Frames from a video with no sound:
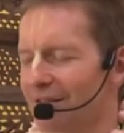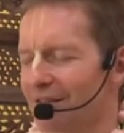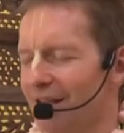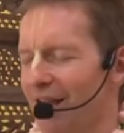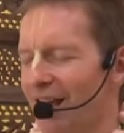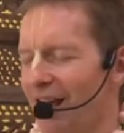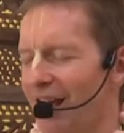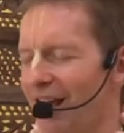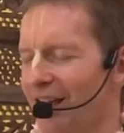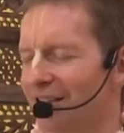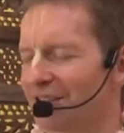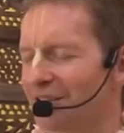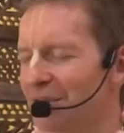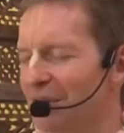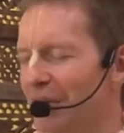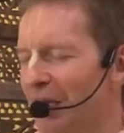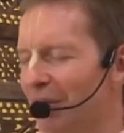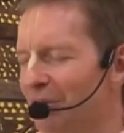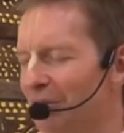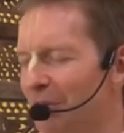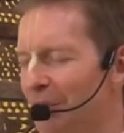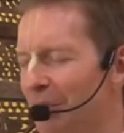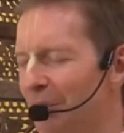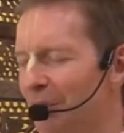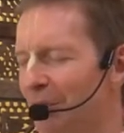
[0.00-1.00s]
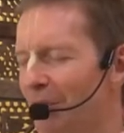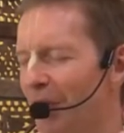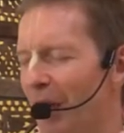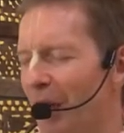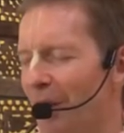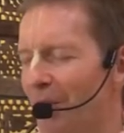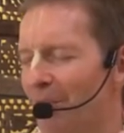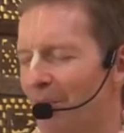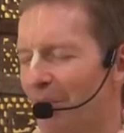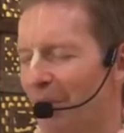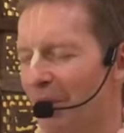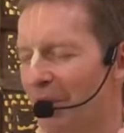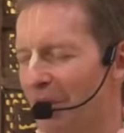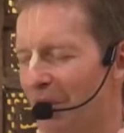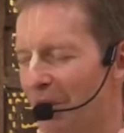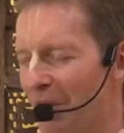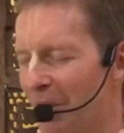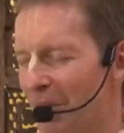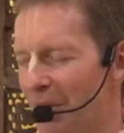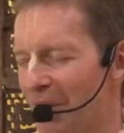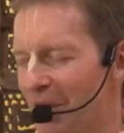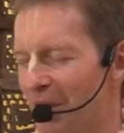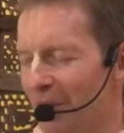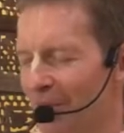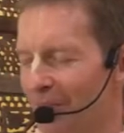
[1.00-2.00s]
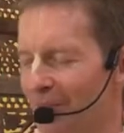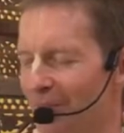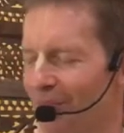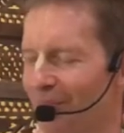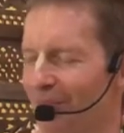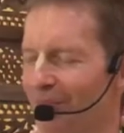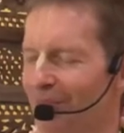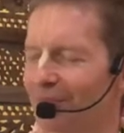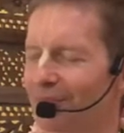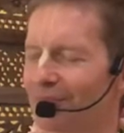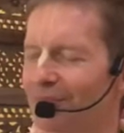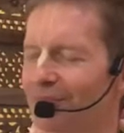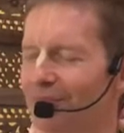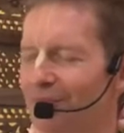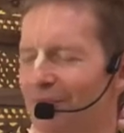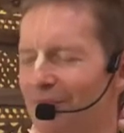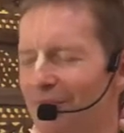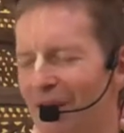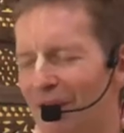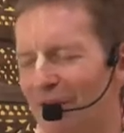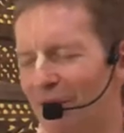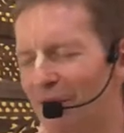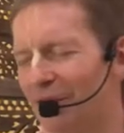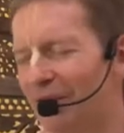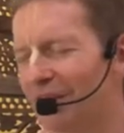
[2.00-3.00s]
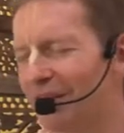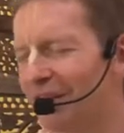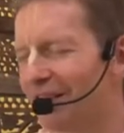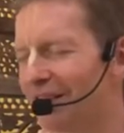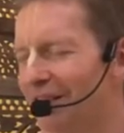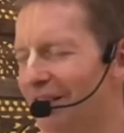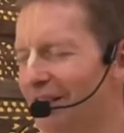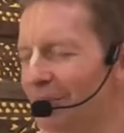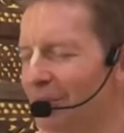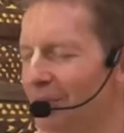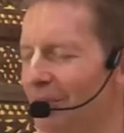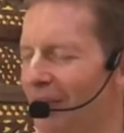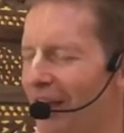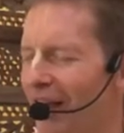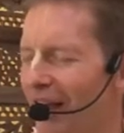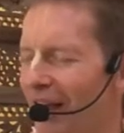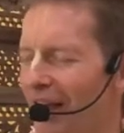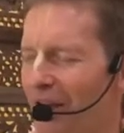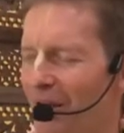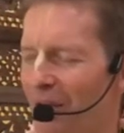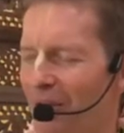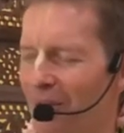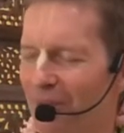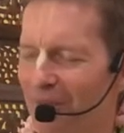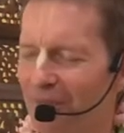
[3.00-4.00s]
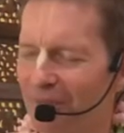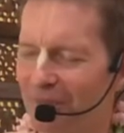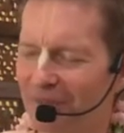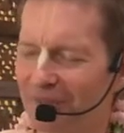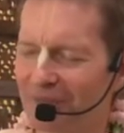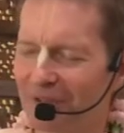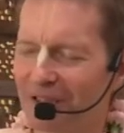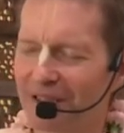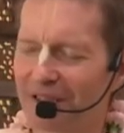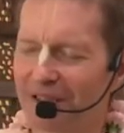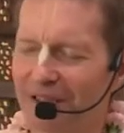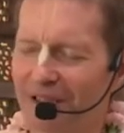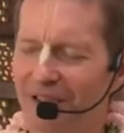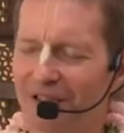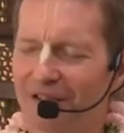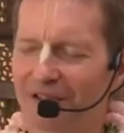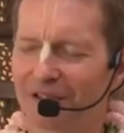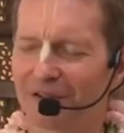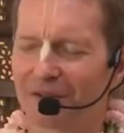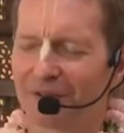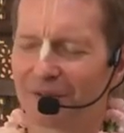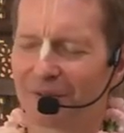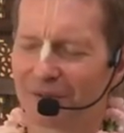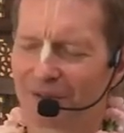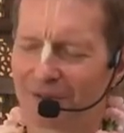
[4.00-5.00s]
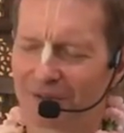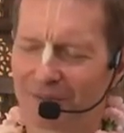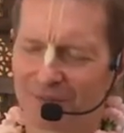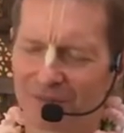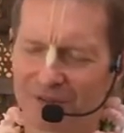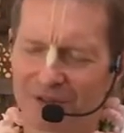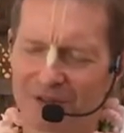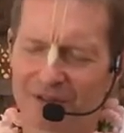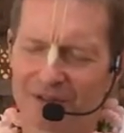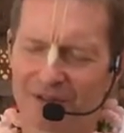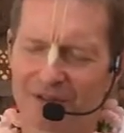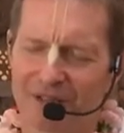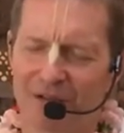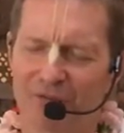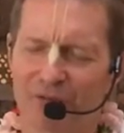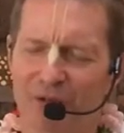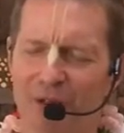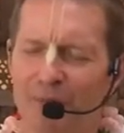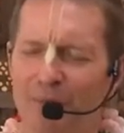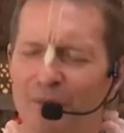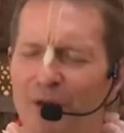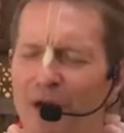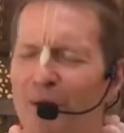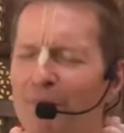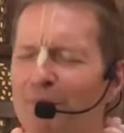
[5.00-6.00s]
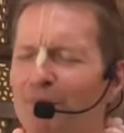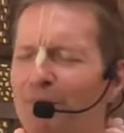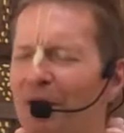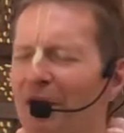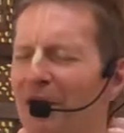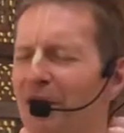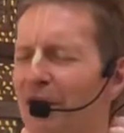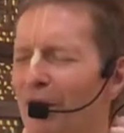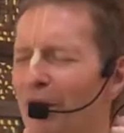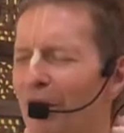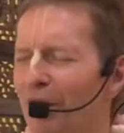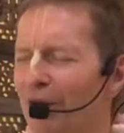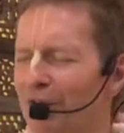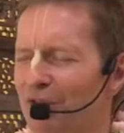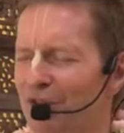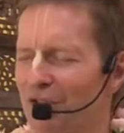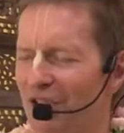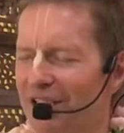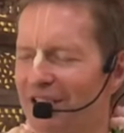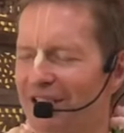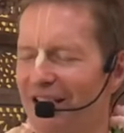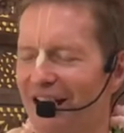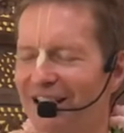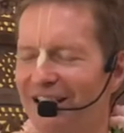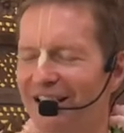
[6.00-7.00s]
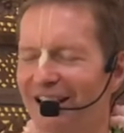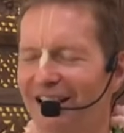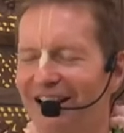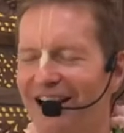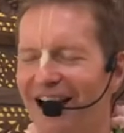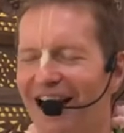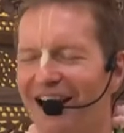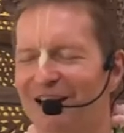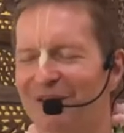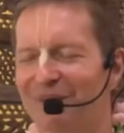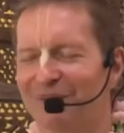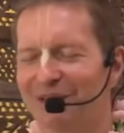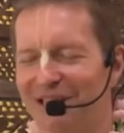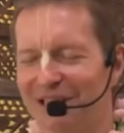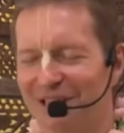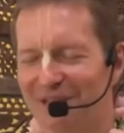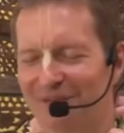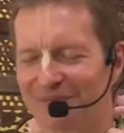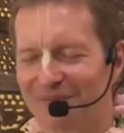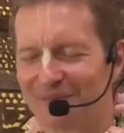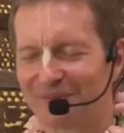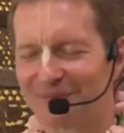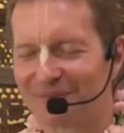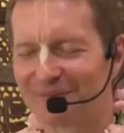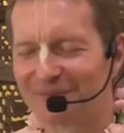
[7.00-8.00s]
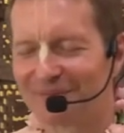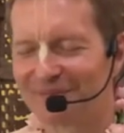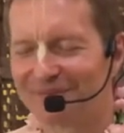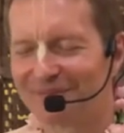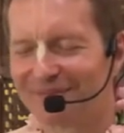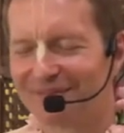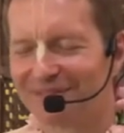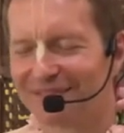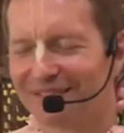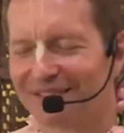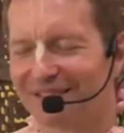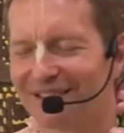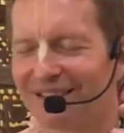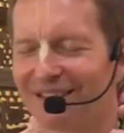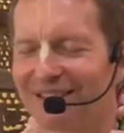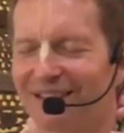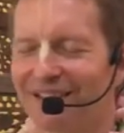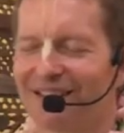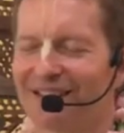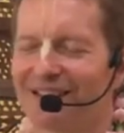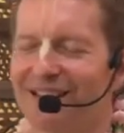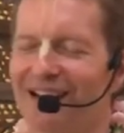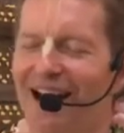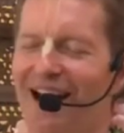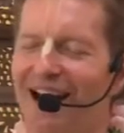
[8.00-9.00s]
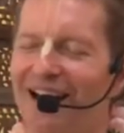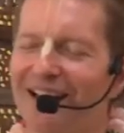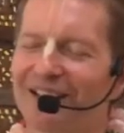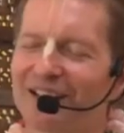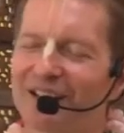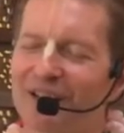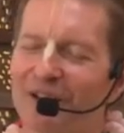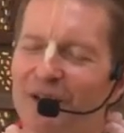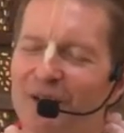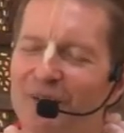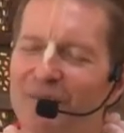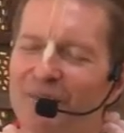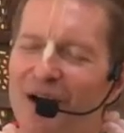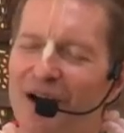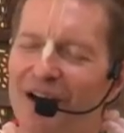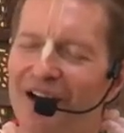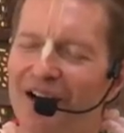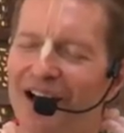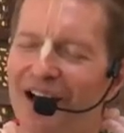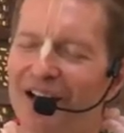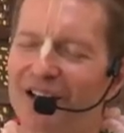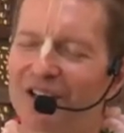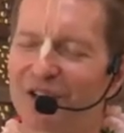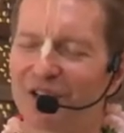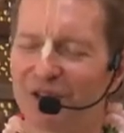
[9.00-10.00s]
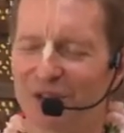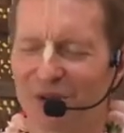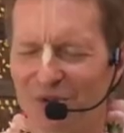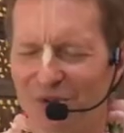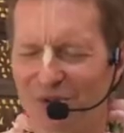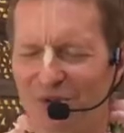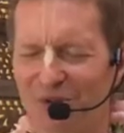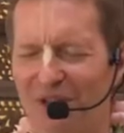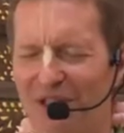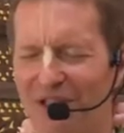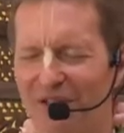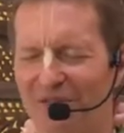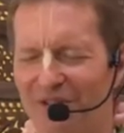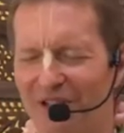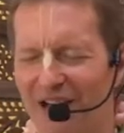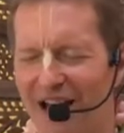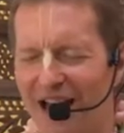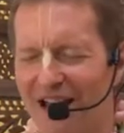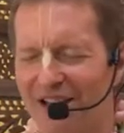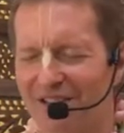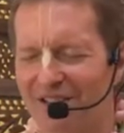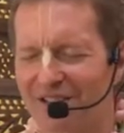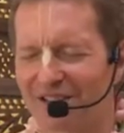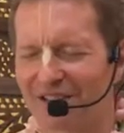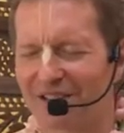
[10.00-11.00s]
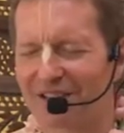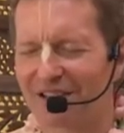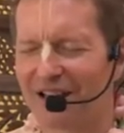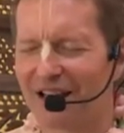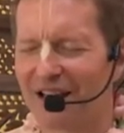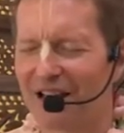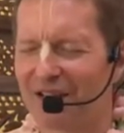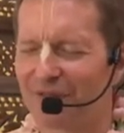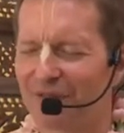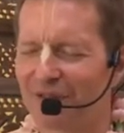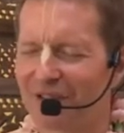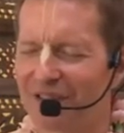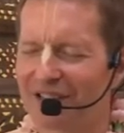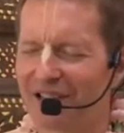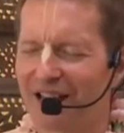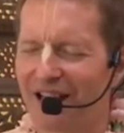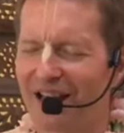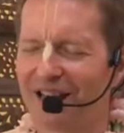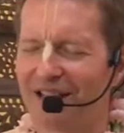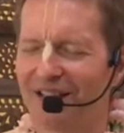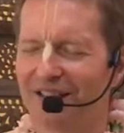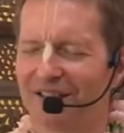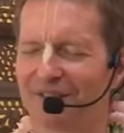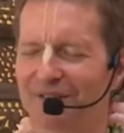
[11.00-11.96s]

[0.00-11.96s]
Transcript: at Navadip Dham Parikrama. Every year I am leading the Navadip Dham Parikrama of Chaitanya Academy. And uh, Maharaj used to give class every day